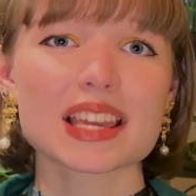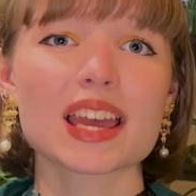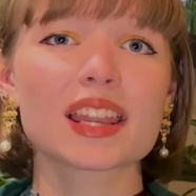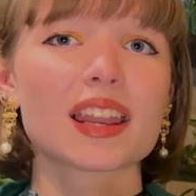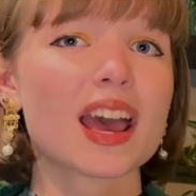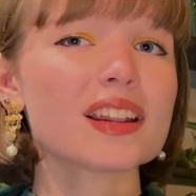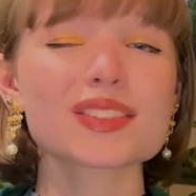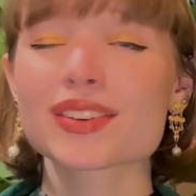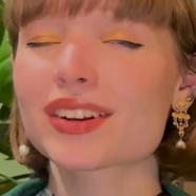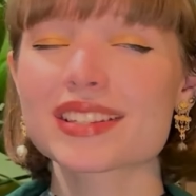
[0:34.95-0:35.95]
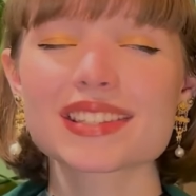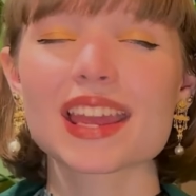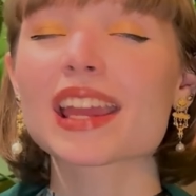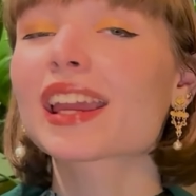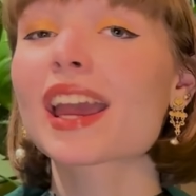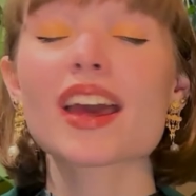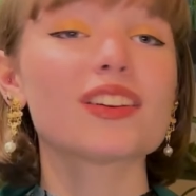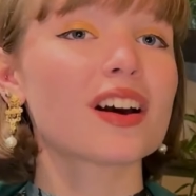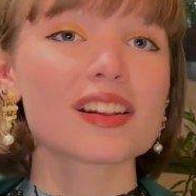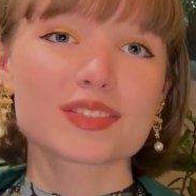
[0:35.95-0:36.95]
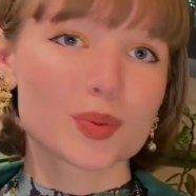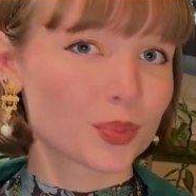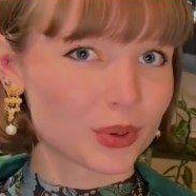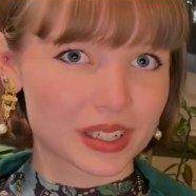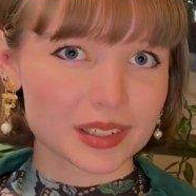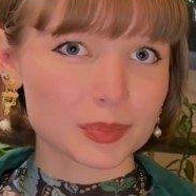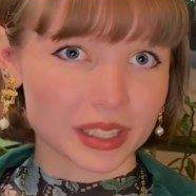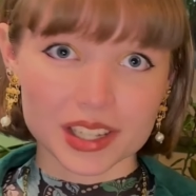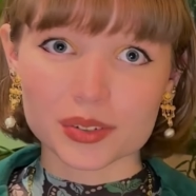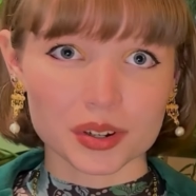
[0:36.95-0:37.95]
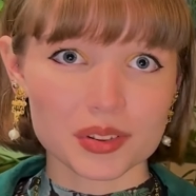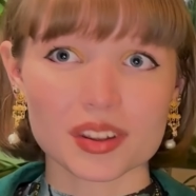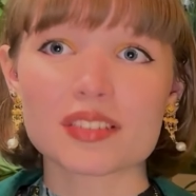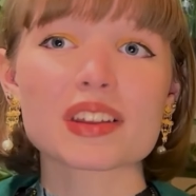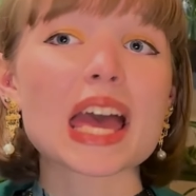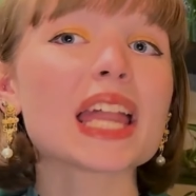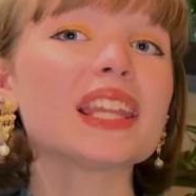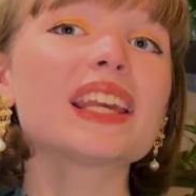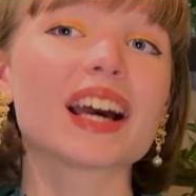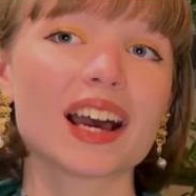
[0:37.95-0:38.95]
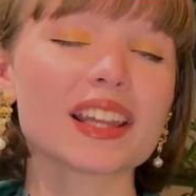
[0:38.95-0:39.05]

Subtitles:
and at its current state cannot support plant growth of any kind.